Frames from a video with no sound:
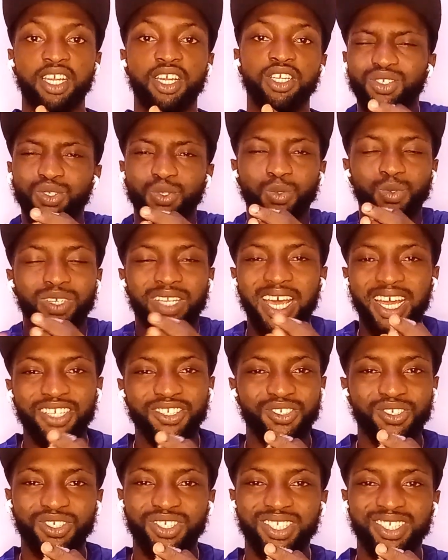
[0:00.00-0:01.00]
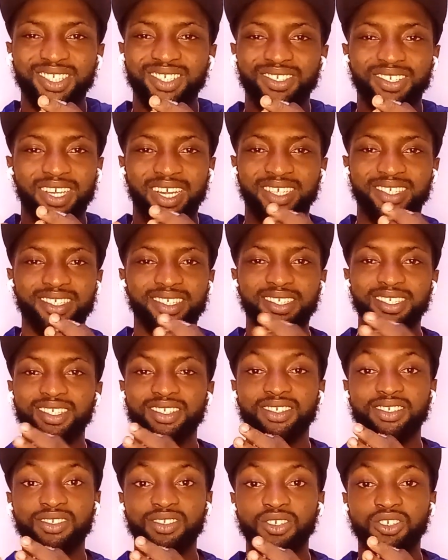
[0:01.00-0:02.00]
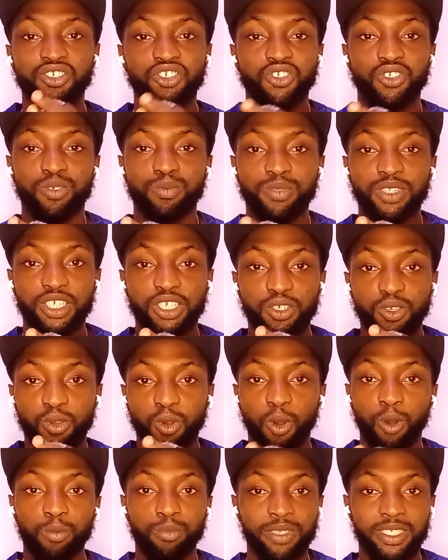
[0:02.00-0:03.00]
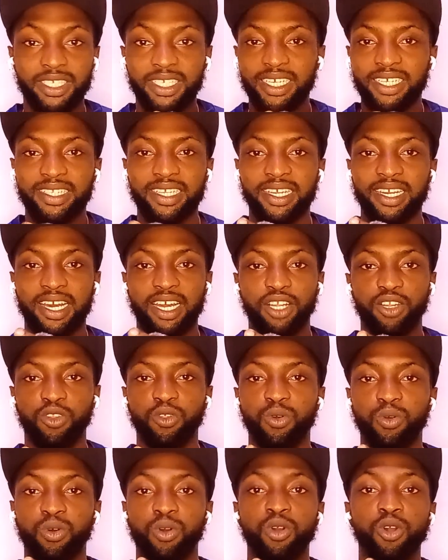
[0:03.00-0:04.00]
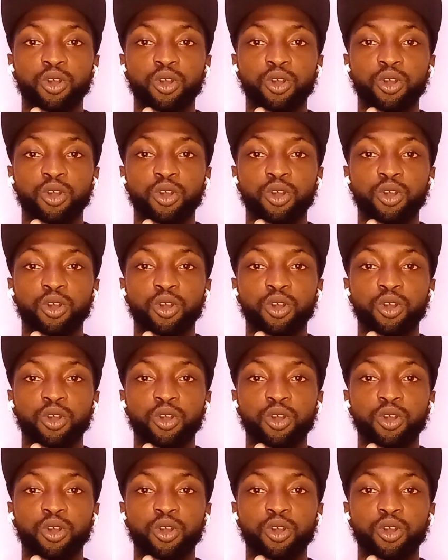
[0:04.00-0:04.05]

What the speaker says: So that's just it. You can see it's not something complicated at all.